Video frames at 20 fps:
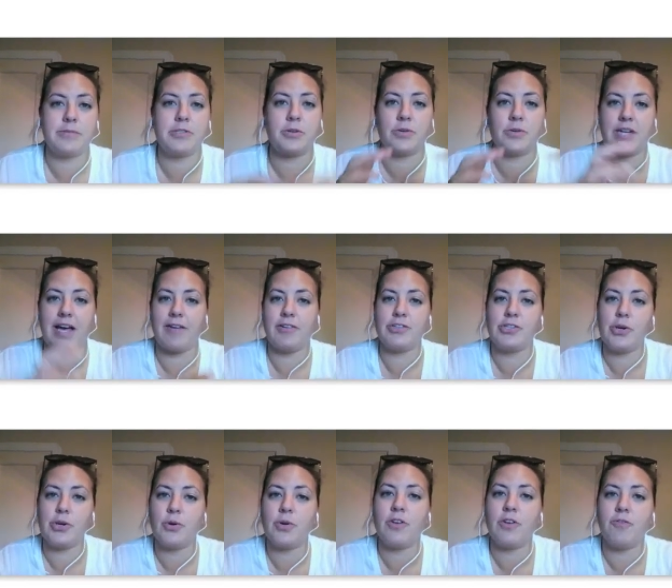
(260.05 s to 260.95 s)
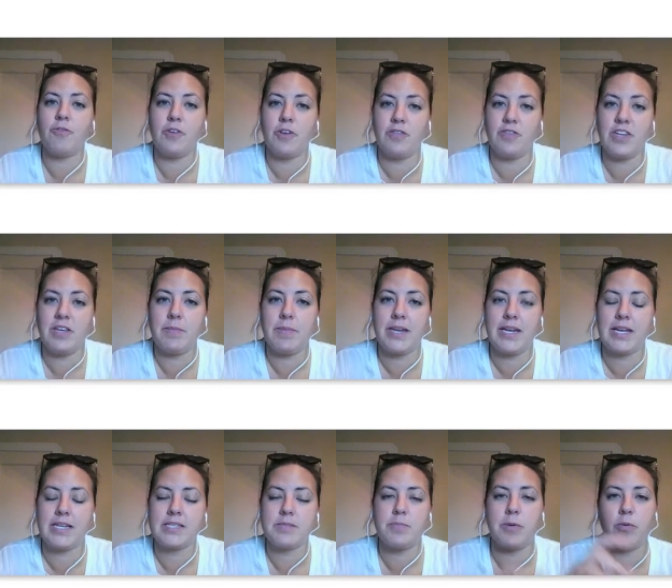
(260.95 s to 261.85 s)
So it'll have a total of 50
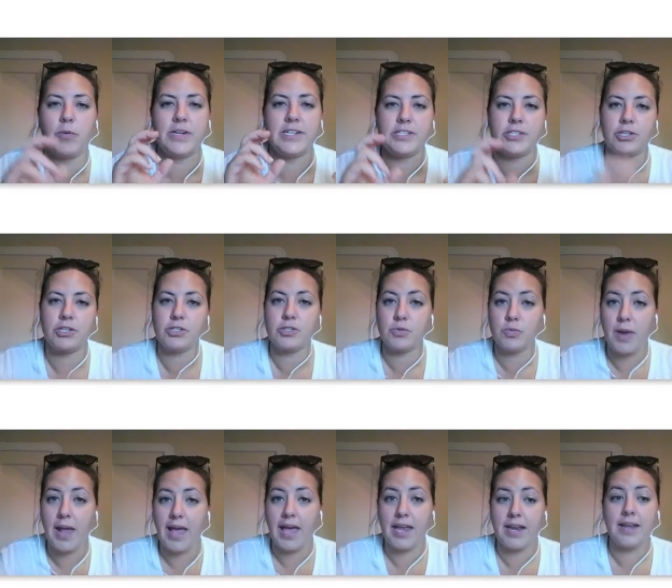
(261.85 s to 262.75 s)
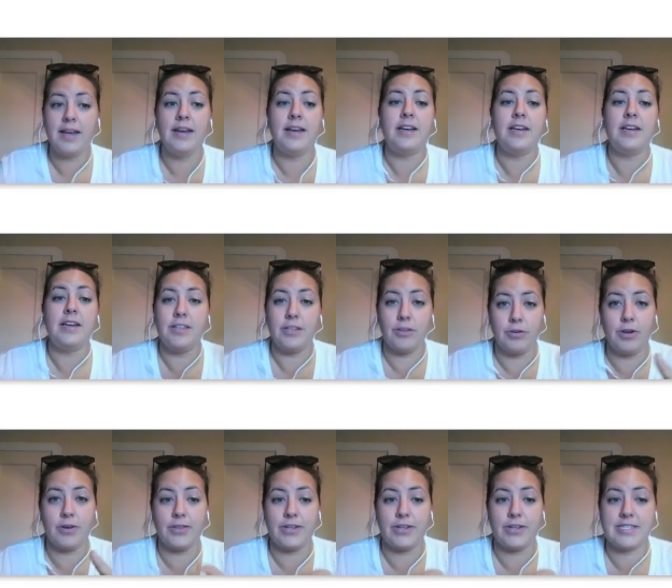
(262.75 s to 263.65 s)
minutes. But when it turns red, you
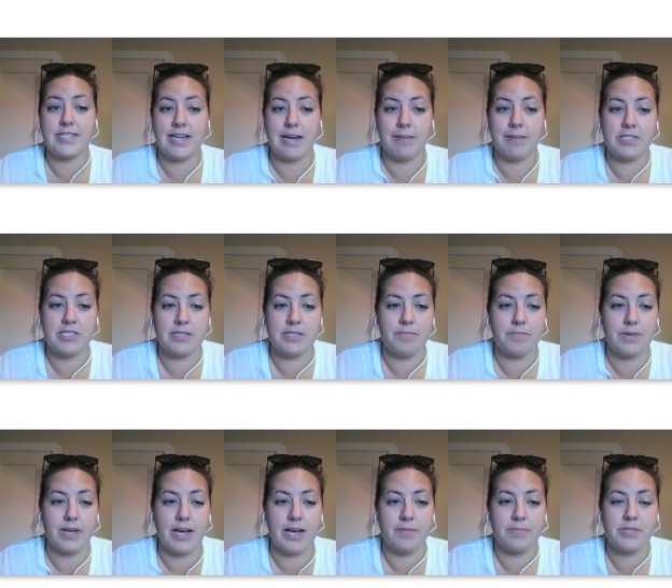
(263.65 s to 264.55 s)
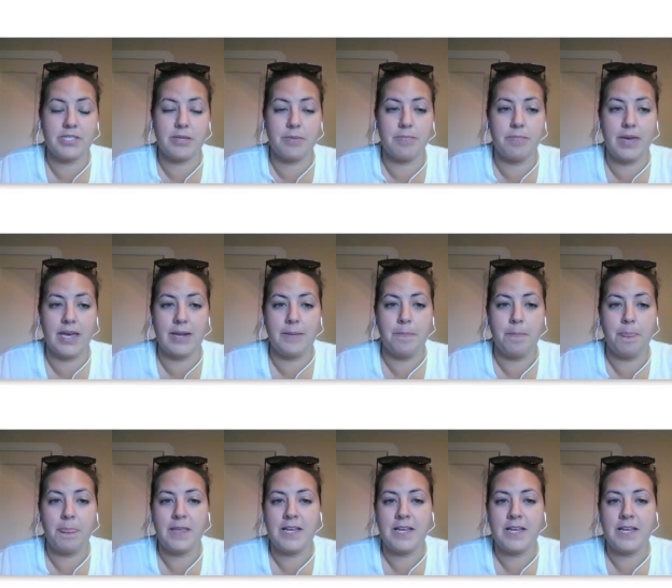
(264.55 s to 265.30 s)
know that it's time to submit.